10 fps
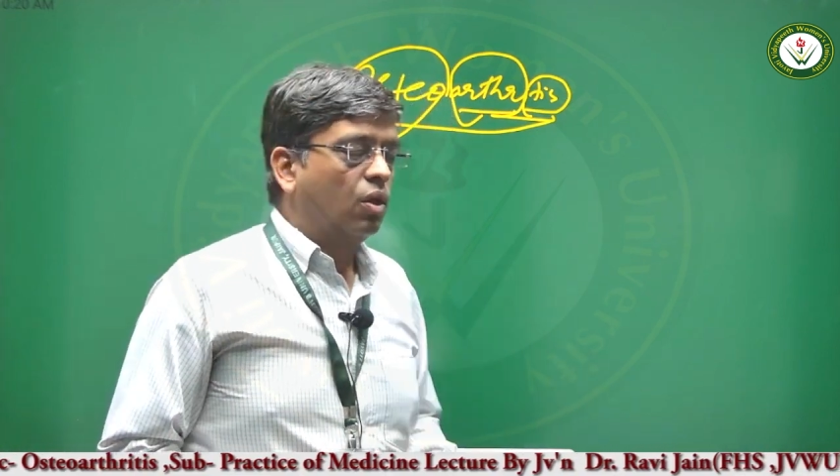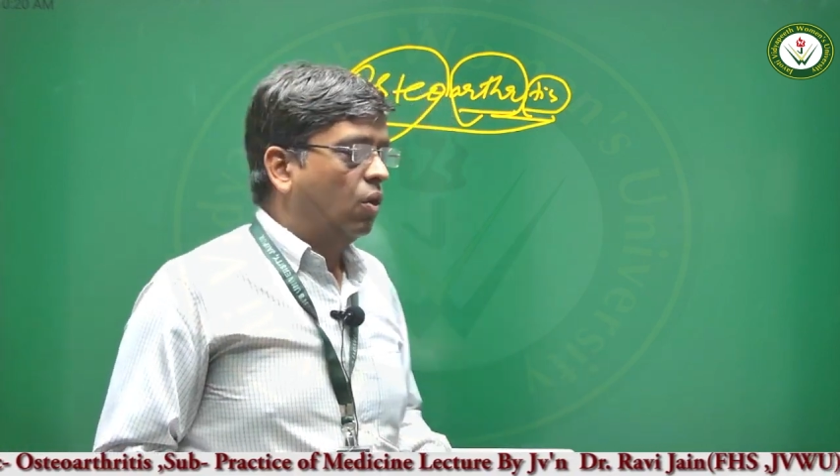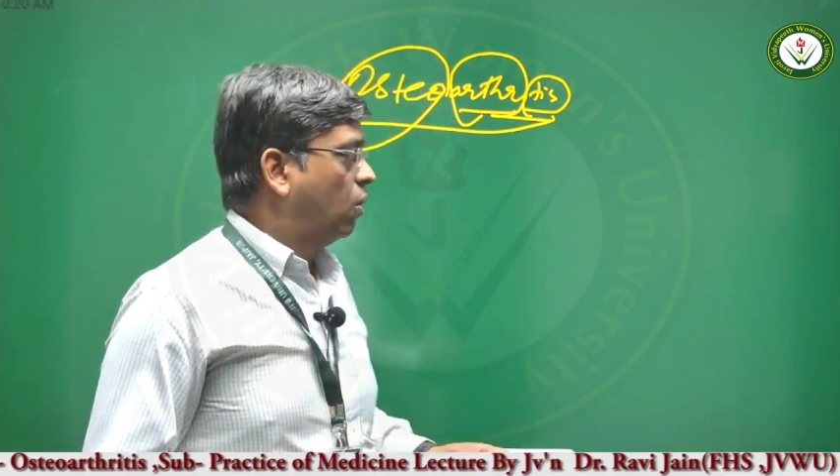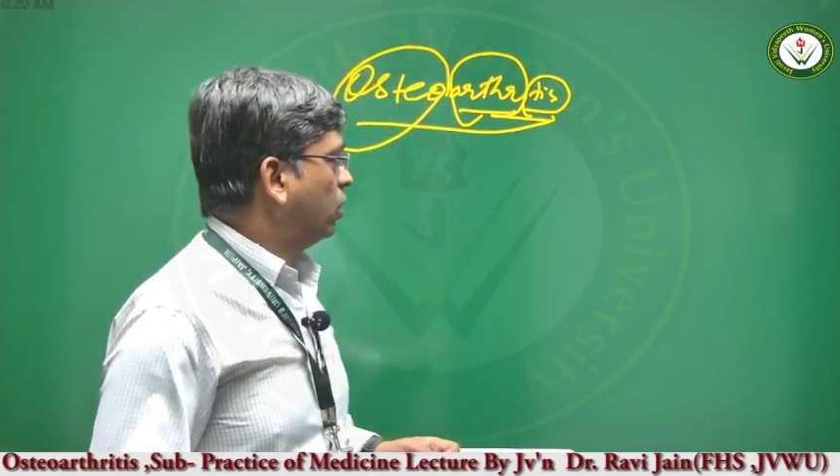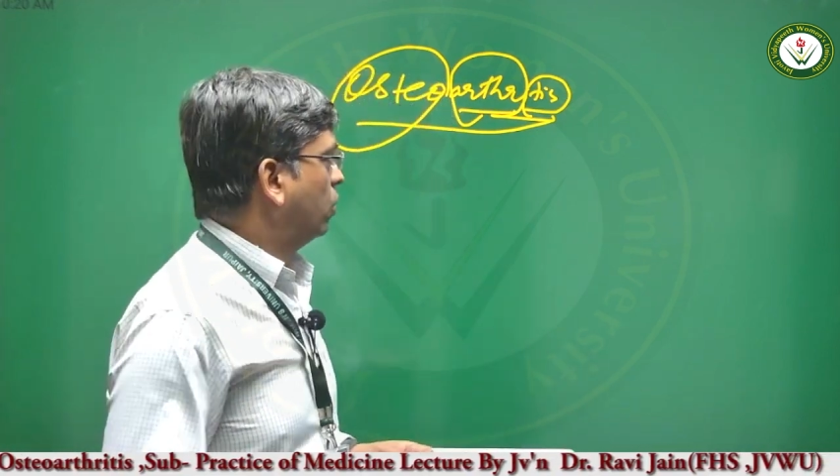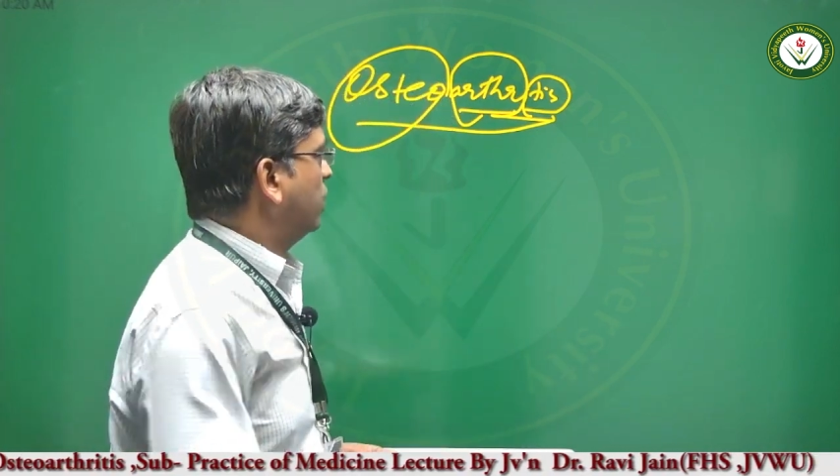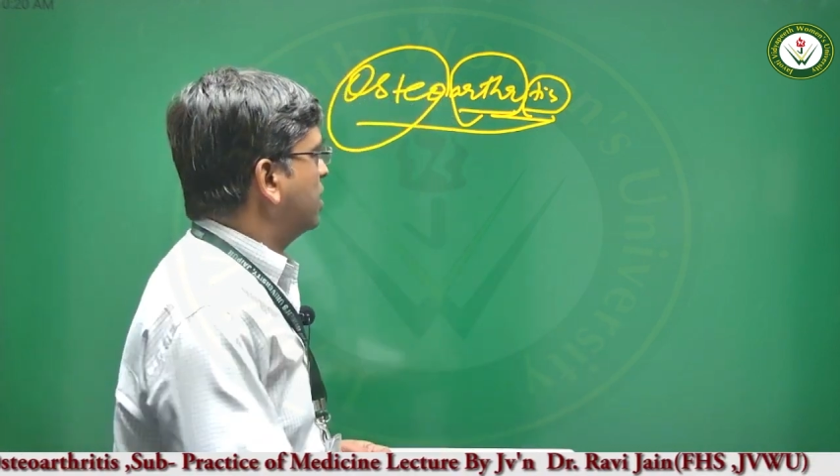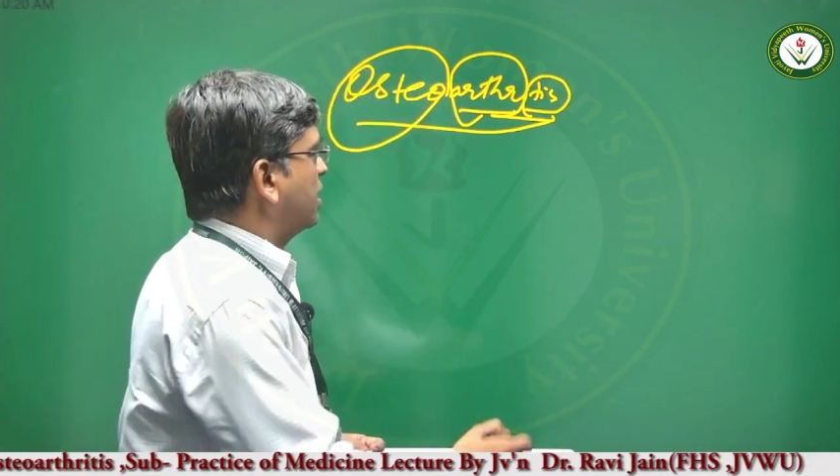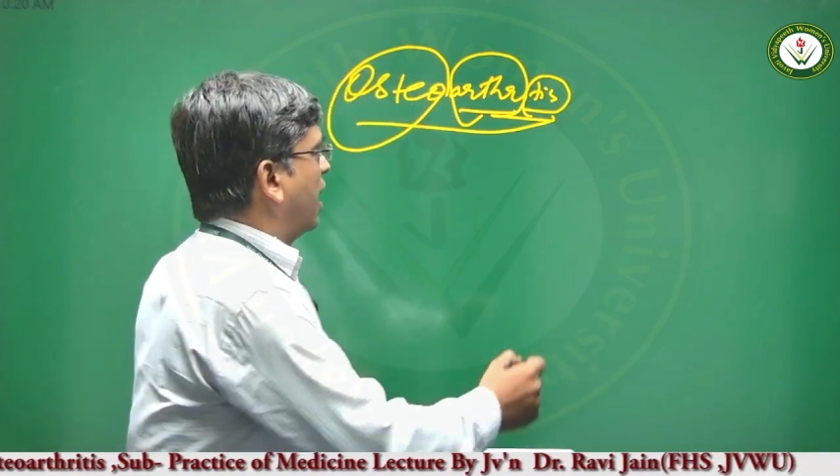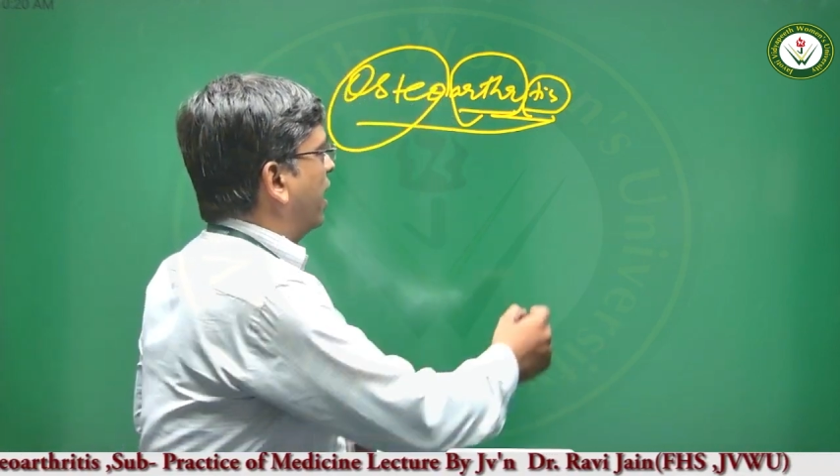Although
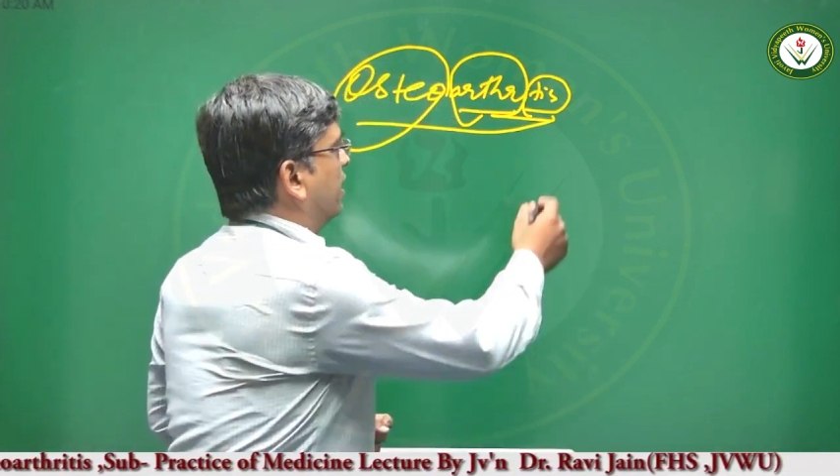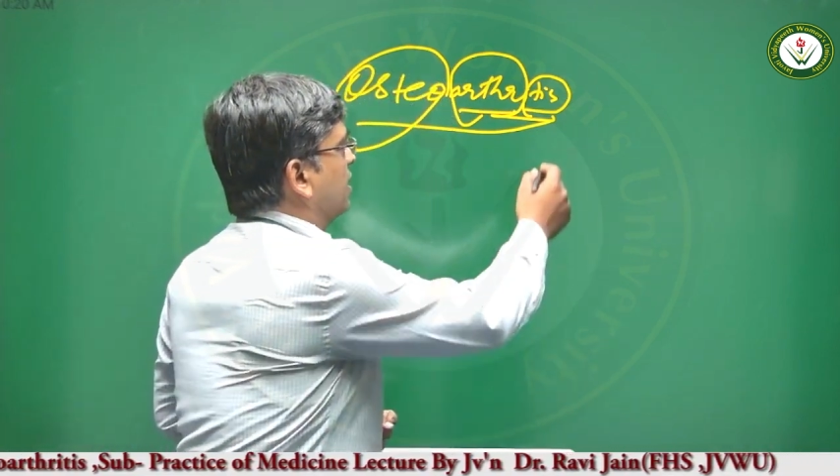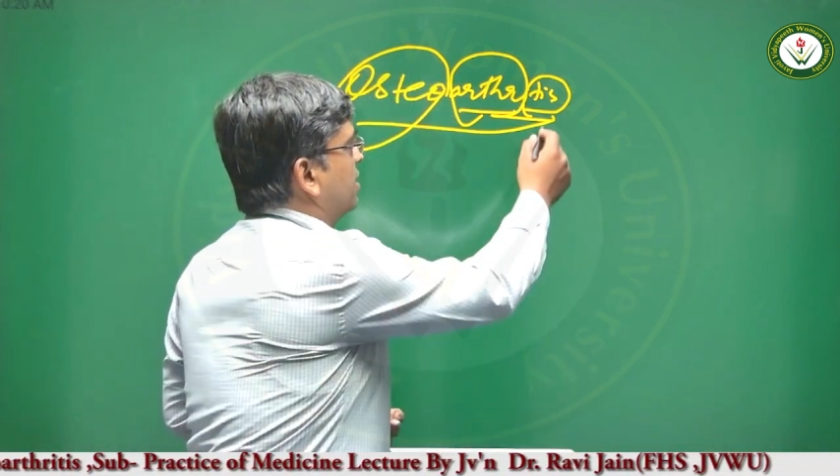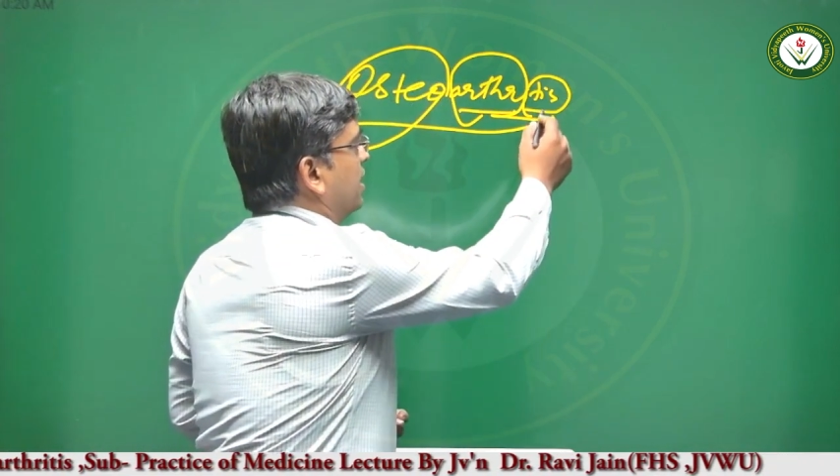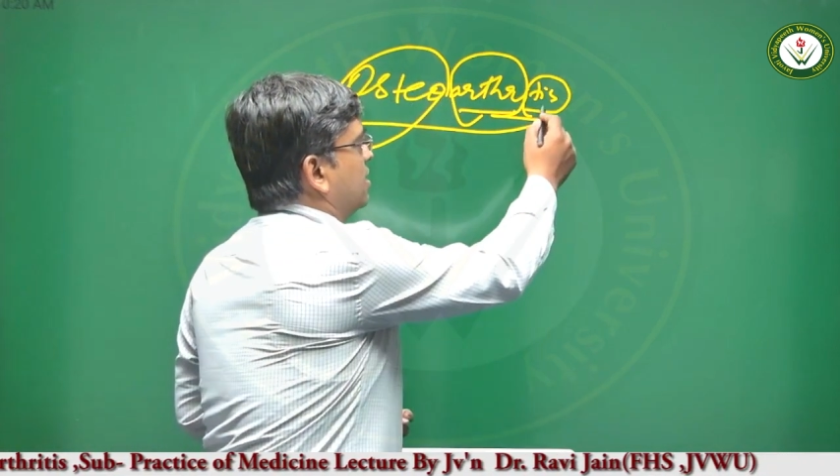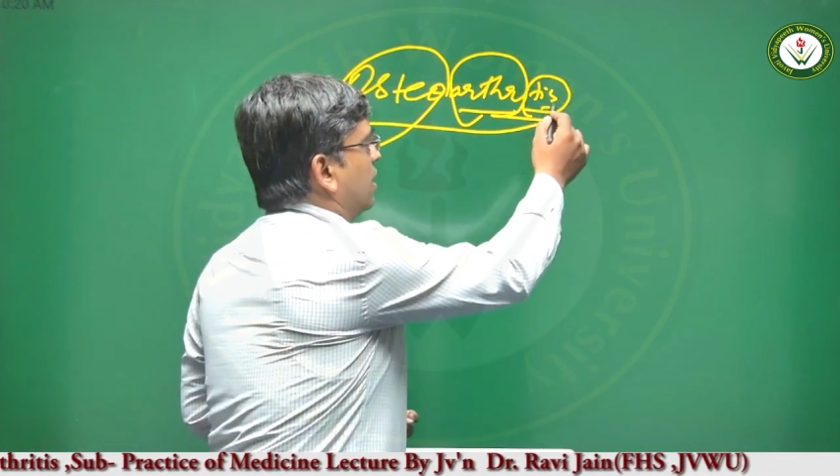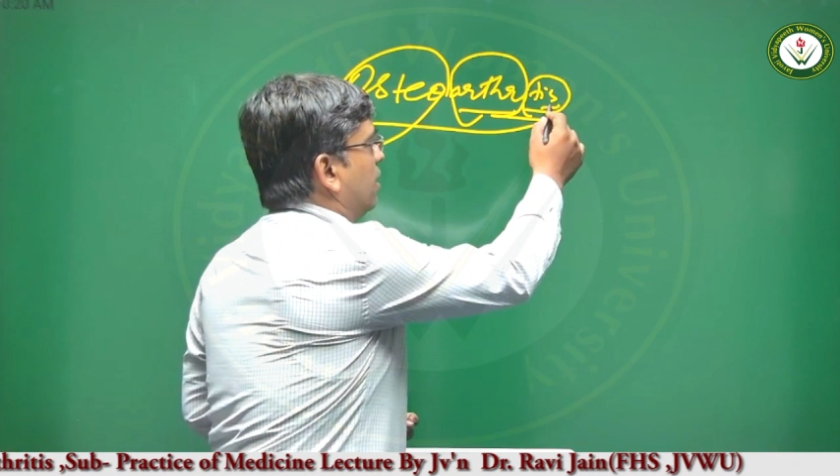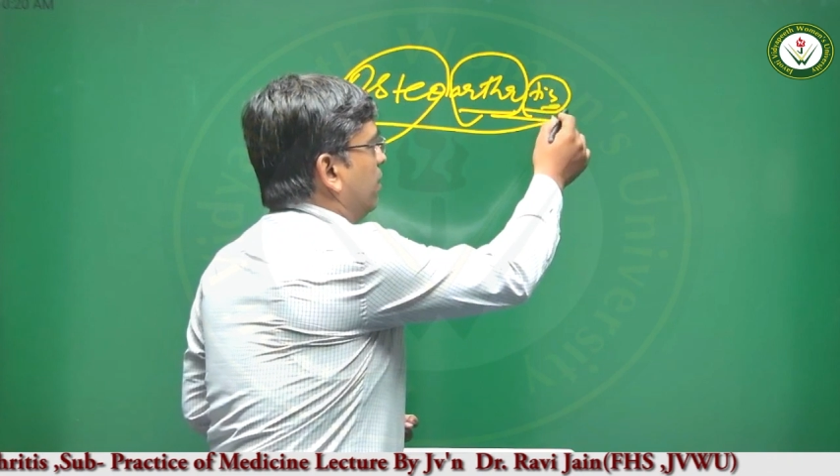this itis is a